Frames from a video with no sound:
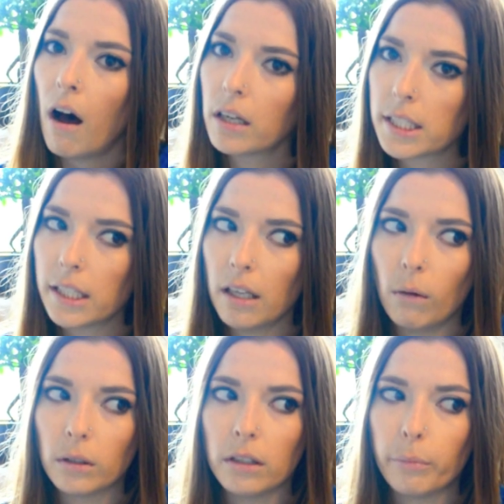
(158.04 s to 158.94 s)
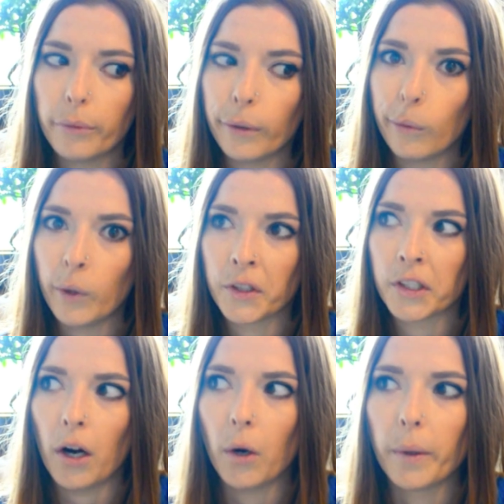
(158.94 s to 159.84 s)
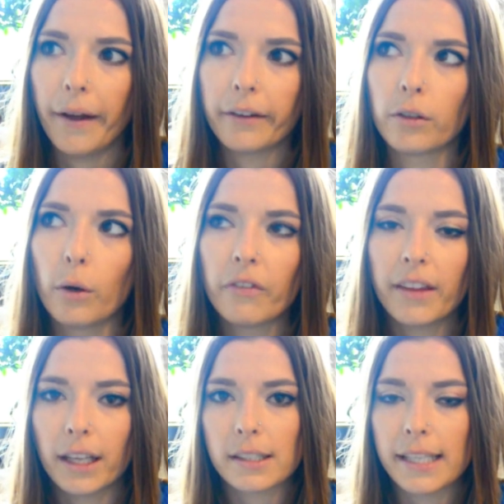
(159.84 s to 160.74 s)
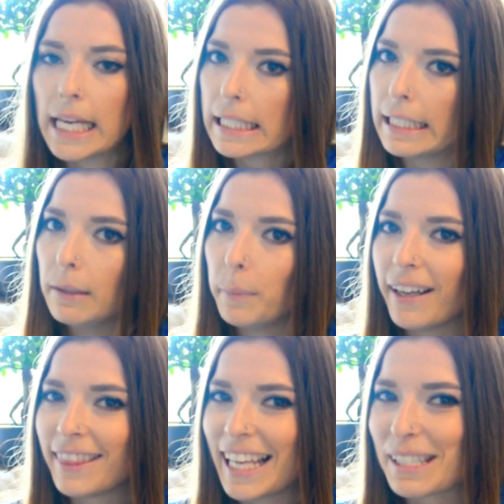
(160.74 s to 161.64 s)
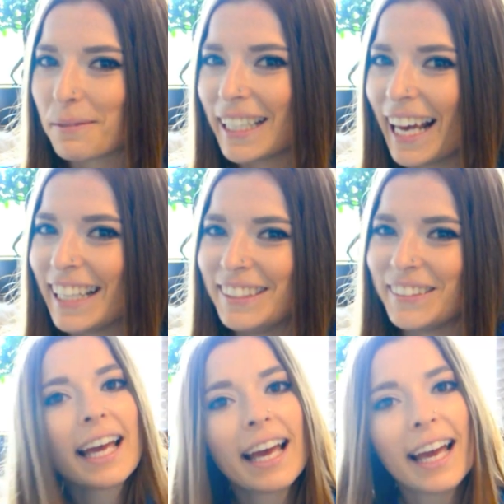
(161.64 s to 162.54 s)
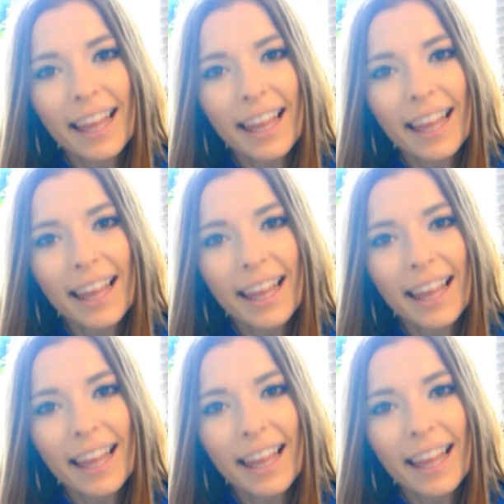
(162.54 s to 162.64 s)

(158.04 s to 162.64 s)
honestly only bring 1 towel. I don't know if that's nasty, but that's what I do.